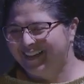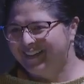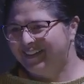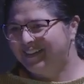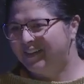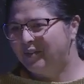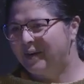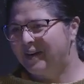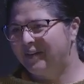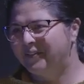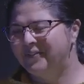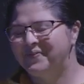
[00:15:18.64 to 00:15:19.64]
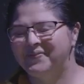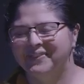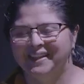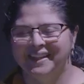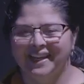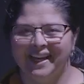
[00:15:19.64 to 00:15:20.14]
oh, wow.
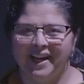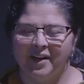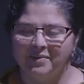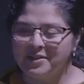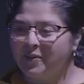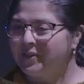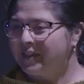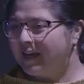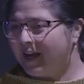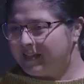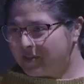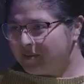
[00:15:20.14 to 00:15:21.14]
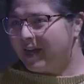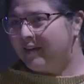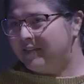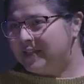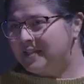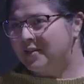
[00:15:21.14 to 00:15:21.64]
I don't
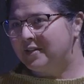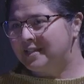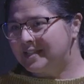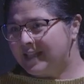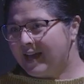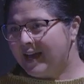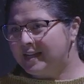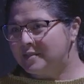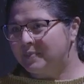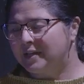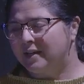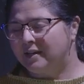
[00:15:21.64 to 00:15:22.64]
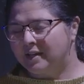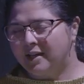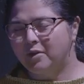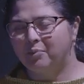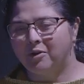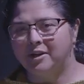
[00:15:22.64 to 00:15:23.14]
have this on slides, but
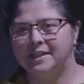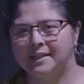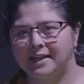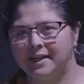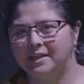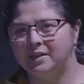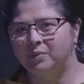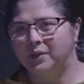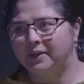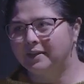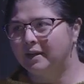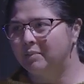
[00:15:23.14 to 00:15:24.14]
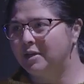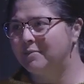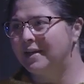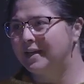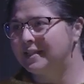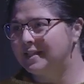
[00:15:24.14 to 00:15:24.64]
another project I did with
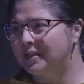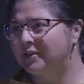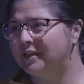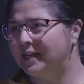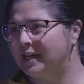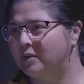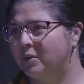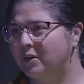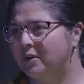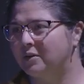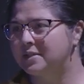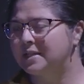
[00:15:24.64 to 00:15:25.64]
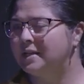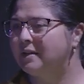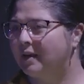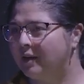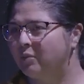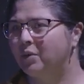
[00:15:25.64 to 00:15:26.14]
humanitarian aid workers,
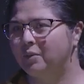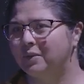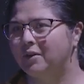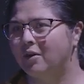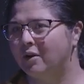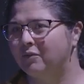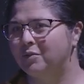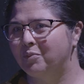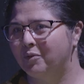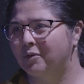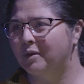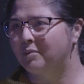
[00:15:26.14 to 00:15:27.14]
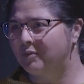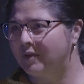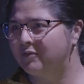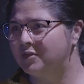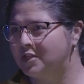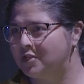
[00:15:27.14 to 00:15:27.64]
I work with the Harvard program in
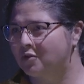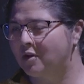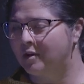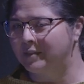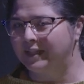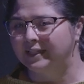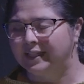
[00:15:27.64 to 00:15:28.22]
refugee trauma